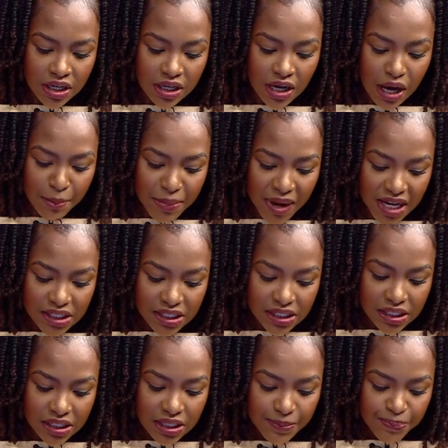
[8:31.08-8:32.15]

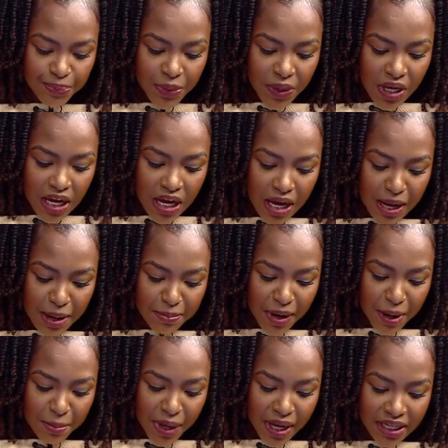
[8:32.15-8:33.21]
Kabati.
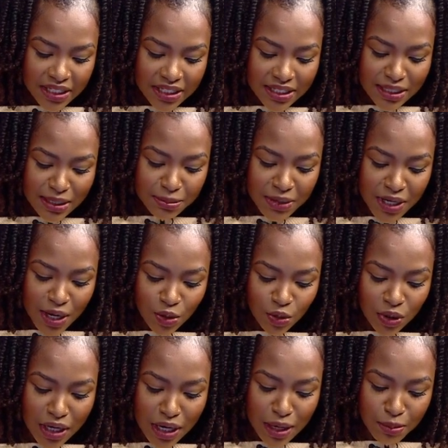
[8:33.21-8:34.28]
Baba Idimia
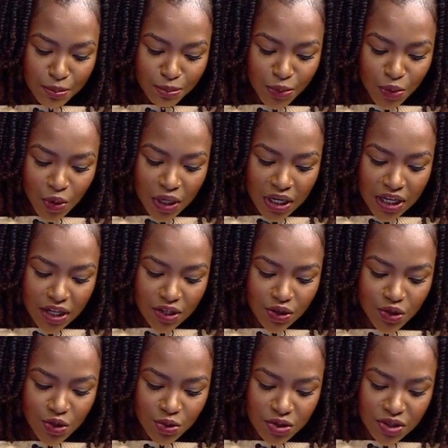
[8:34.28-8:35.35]
Ule Mpole, you're
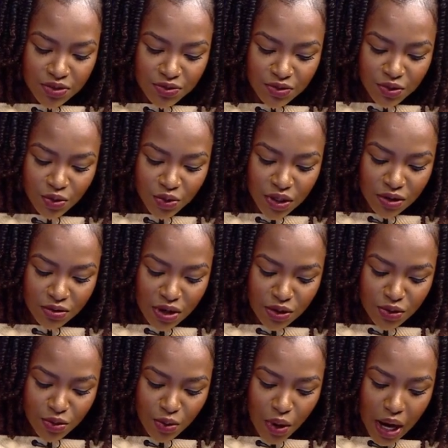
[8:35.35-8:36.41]
tuned in
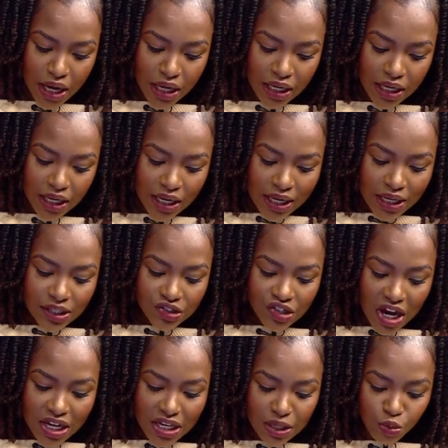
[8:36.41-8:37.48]
Ukiwa Ruai.
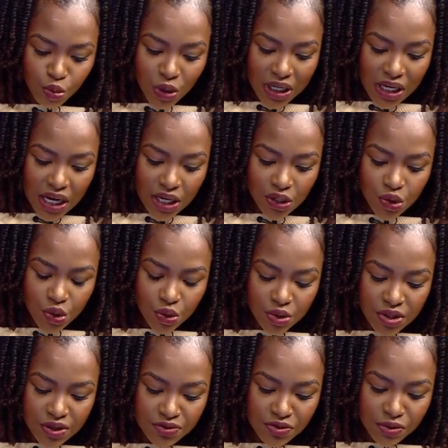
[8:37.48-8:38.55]
Jackie Mwika, tuned
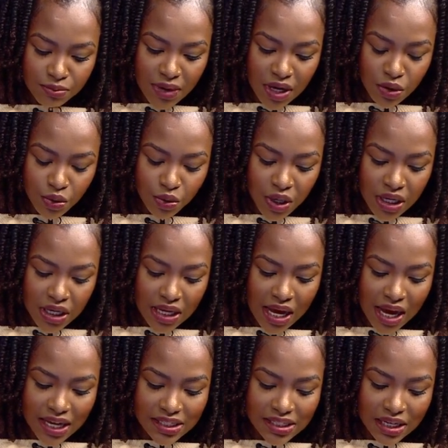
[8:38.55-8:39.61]
in from Makueni.
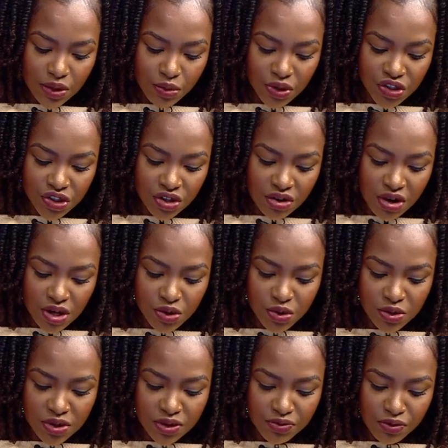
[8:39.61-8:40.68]
Isaac Washira,
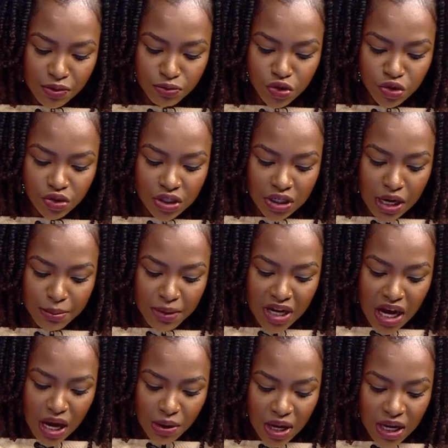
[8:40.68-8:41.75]
tuned in from Juja
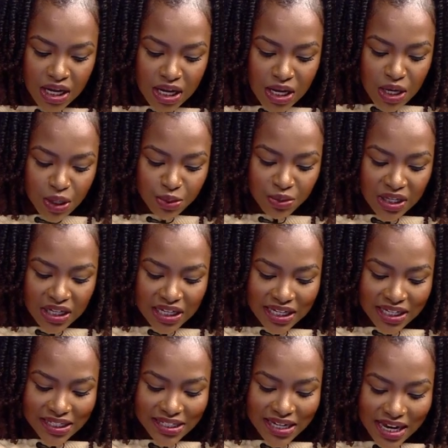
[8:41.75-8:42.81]
Kamakawa. Willie
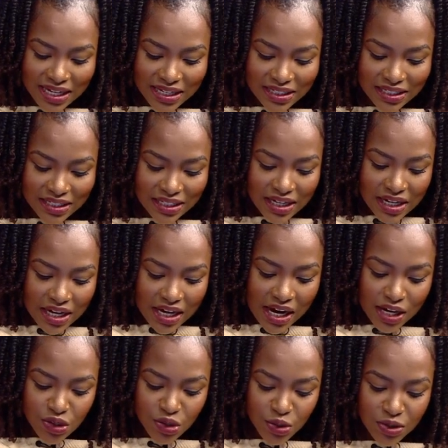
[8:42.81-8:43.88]
Atandi,
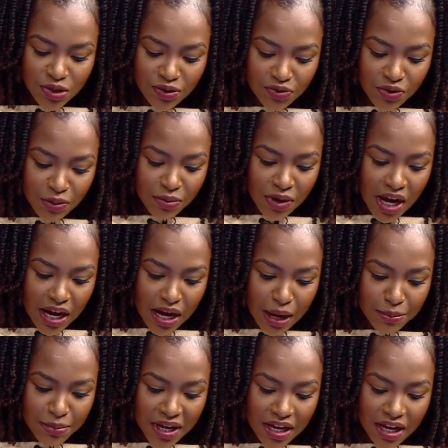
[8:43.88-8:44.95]
tuned in from
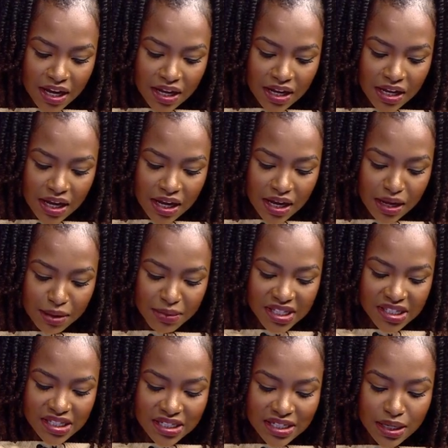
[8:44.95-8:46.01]
Kakamega,
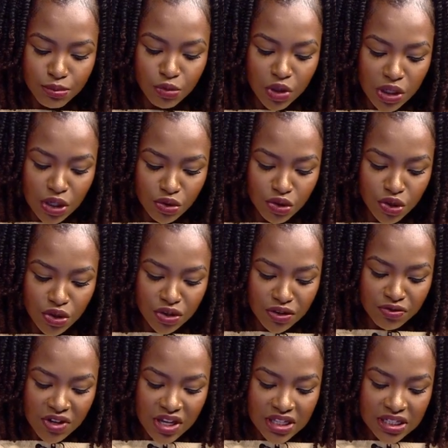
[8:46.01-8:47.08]
Masinde Muliro
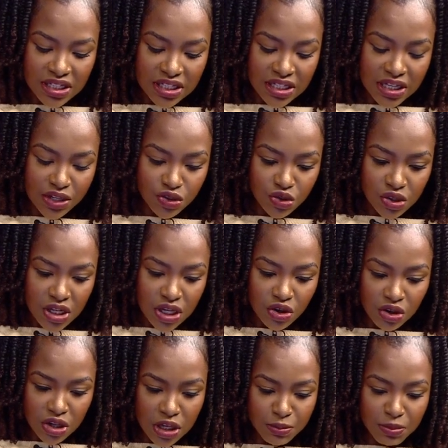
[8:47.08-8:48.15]
University. And you're saying
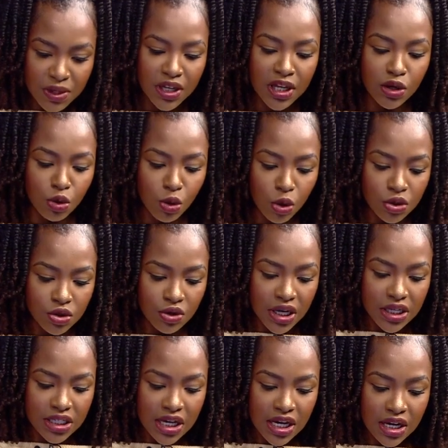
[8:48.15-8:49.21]
you're keeping it locked
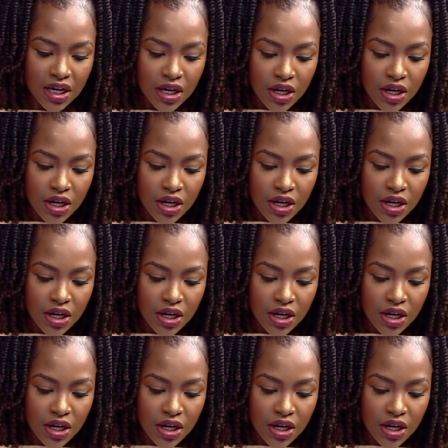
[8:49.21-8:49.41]
right here.